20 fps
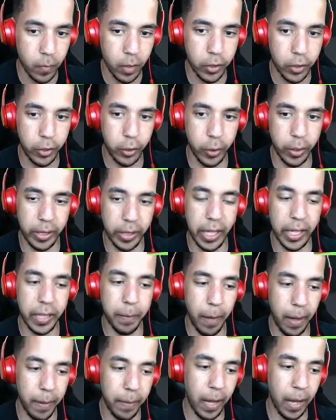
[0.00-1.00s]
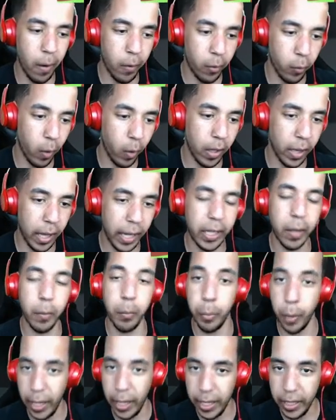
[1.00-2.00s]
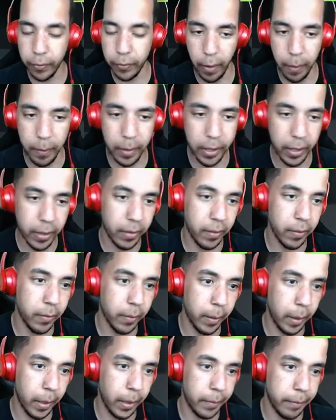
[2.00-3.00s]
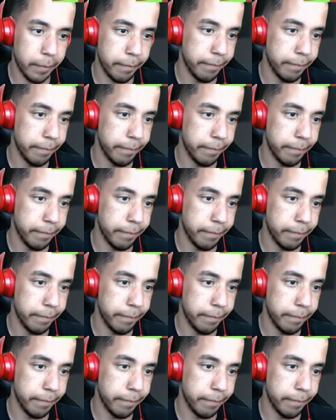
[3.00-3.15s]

so you'd think maybe I would want like a break from it, but...